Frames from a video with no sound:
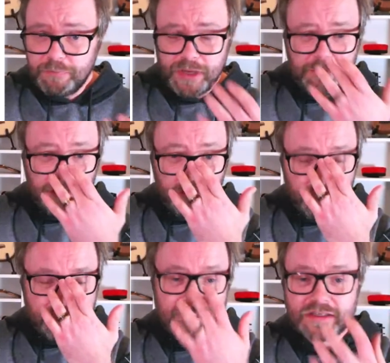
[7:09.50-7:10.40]
People are
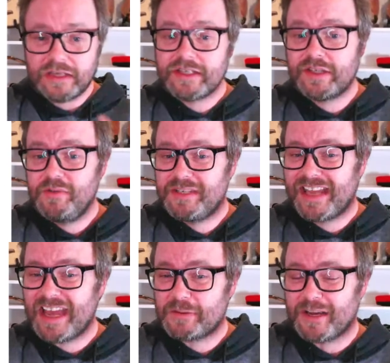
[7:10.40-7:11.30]
always too
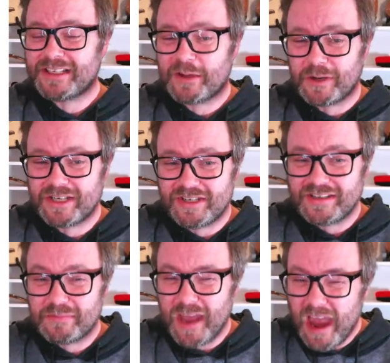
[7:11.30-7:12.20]
scared to ask
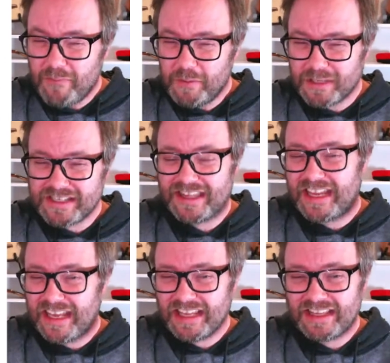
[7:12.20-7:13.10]
questions, but everyone's
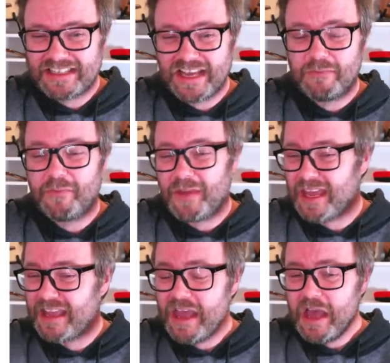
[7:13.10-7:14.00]
thinking the same
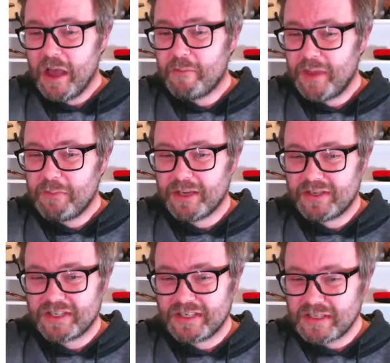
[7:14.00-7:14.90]
thing. And people are
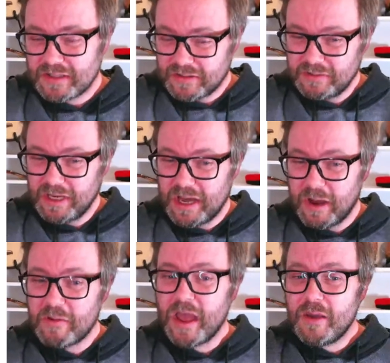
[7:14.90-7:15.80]
just, you
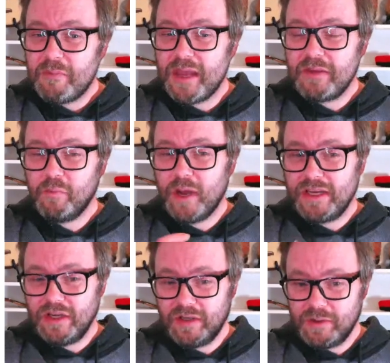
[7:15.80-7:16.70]
know,
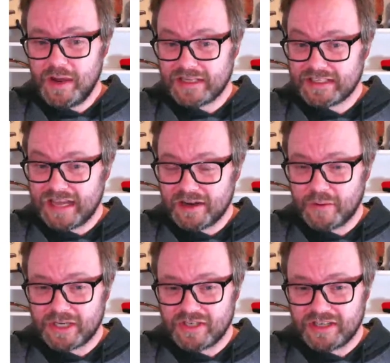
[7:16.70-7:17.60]
when you do ask that
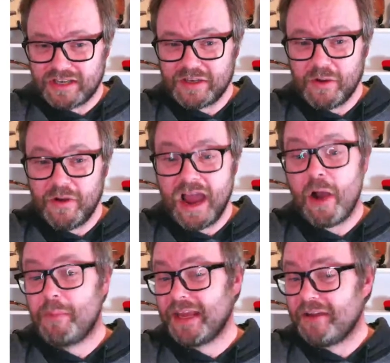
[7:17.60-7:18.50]
question, you're
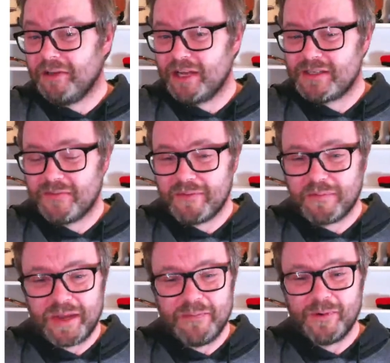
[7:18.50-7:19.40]
helping out loads of other
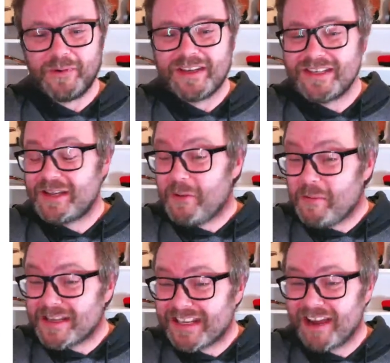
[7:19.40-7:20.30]
people, because you can
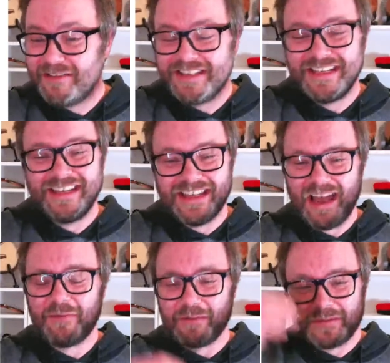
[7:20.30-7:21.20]
almost guarantee
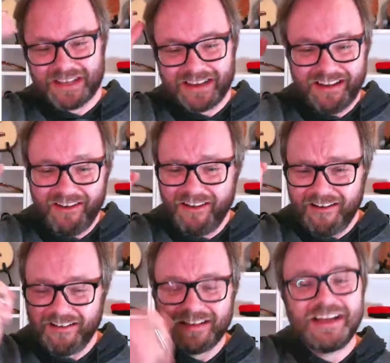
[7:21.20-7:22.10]
that everyone's like, oh,